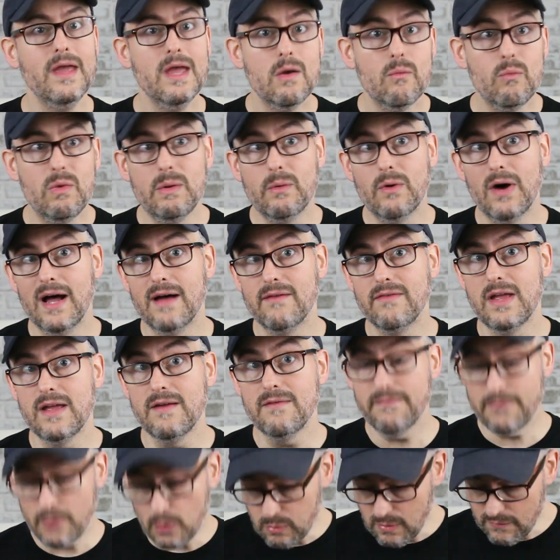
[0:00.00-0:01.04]
We will have a
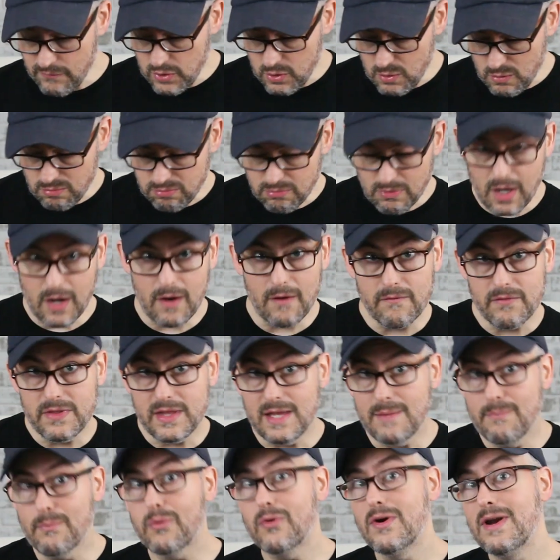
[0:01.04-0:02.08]
full review of
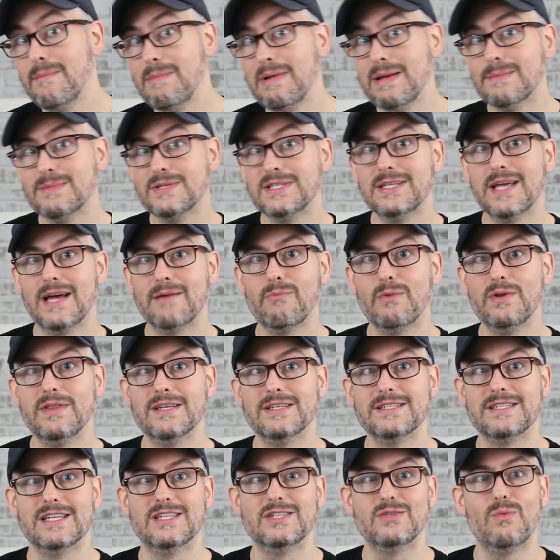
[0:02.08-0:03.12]
the premium set with
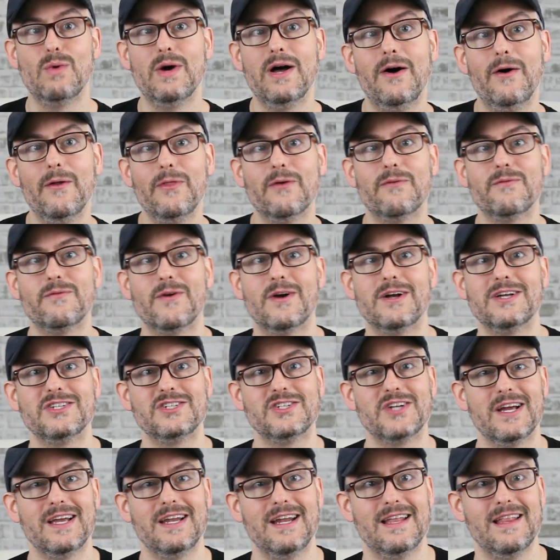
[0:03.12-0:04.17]
this as well, the Frost
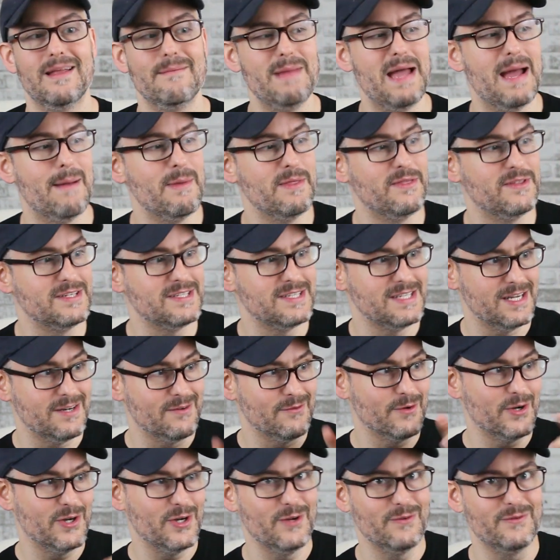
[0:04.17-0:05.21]
Giant and the Mammoth that's
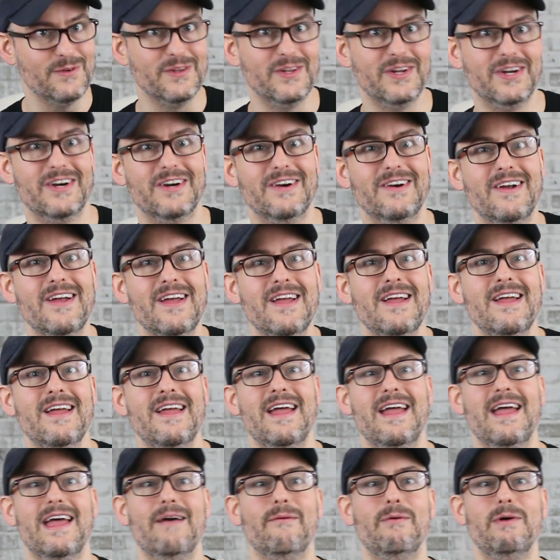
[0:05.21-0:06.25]
sitting right over there.
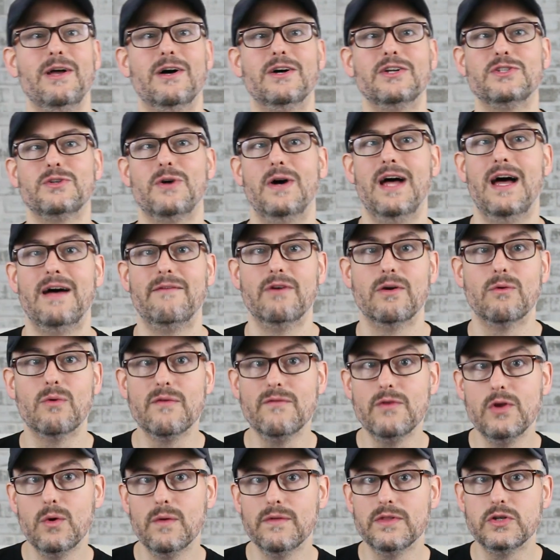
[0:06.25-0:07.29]
And we also have a
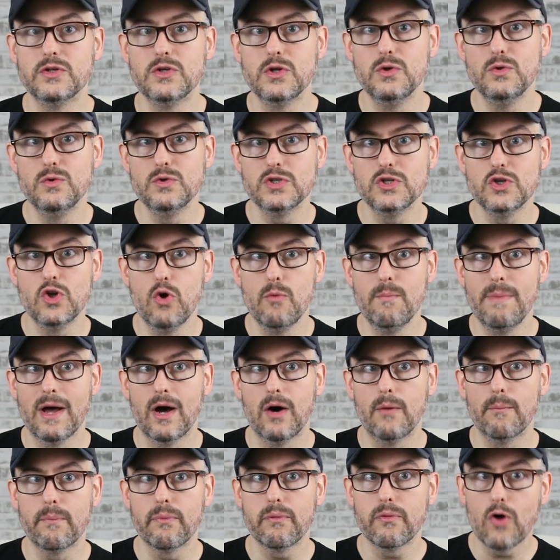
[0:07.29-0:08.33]
review of the 2
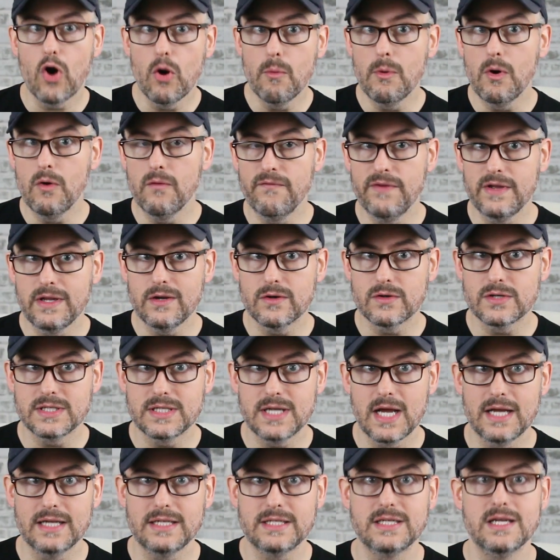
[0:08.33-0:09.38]
Snowbound promo figure
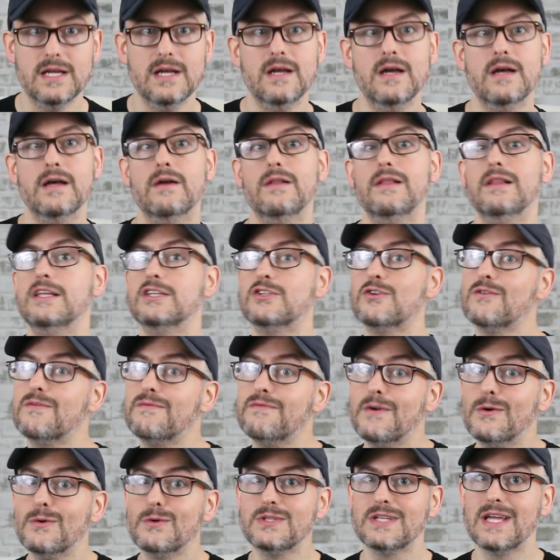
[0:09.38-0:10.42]
sets, Lizard
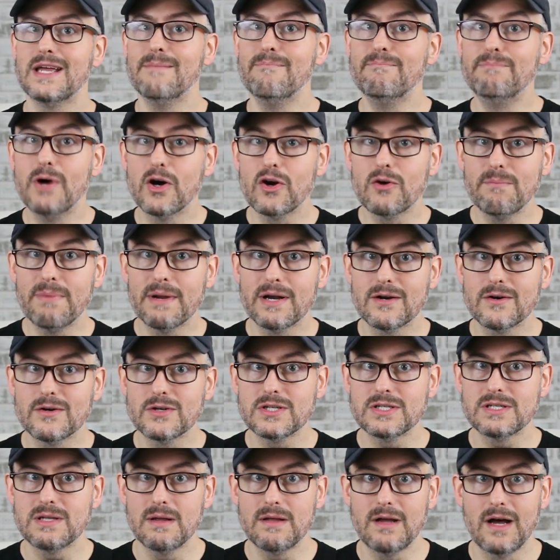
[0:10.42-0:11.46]
Folks and
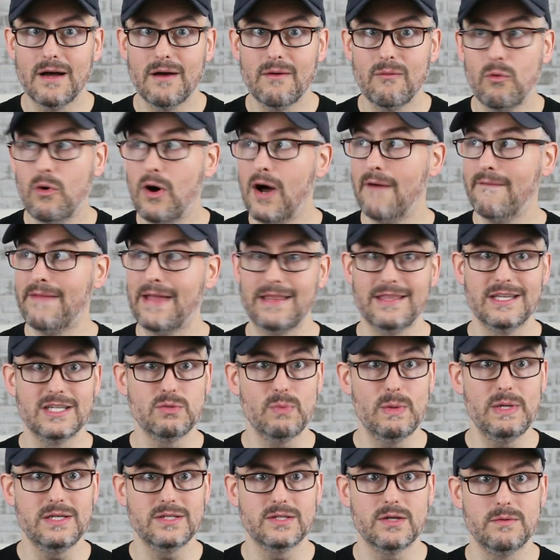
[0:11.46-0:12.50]
Bugbears. We'll have that
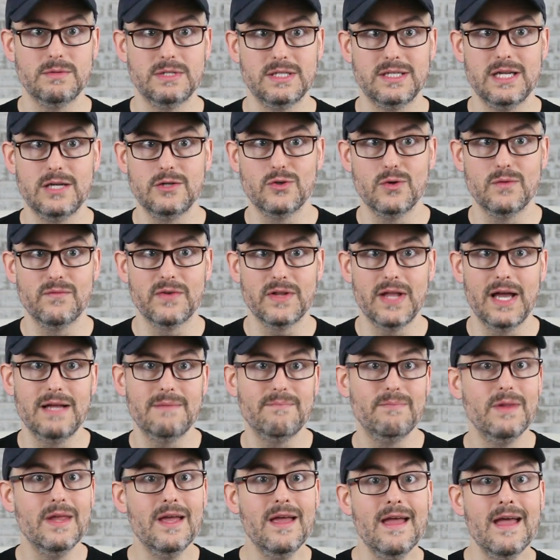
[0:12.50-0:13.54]
this week, so stay tuned for
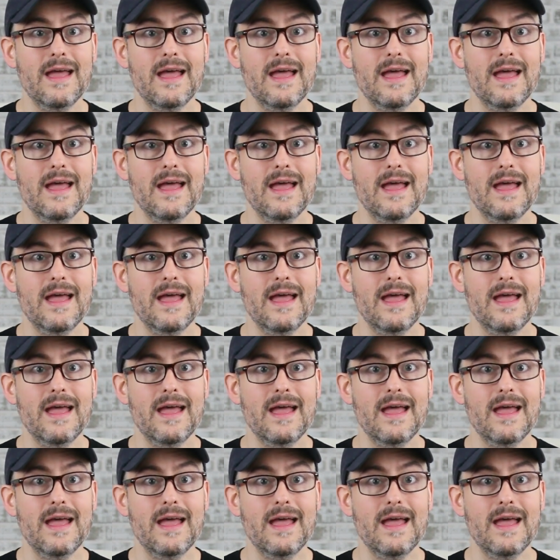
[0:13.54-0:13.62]
that.